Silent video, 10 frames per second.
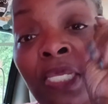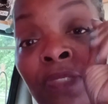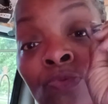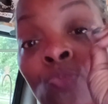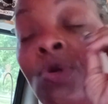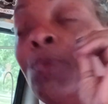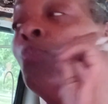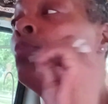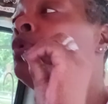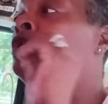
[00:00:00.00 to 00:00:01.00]
it,
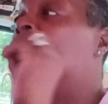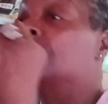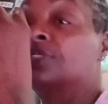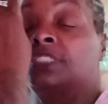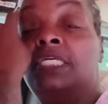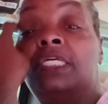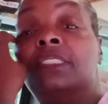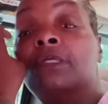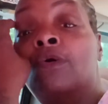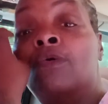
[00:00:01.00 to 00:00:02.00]
look,
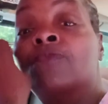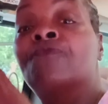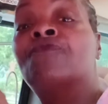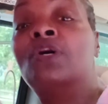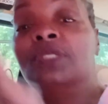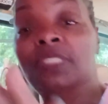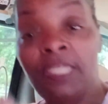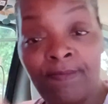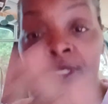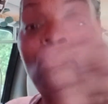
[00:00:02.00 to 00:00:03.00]
first,
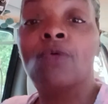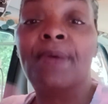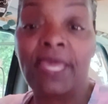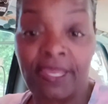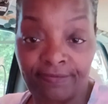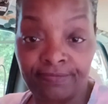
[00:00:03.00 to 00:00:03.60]
let me go back.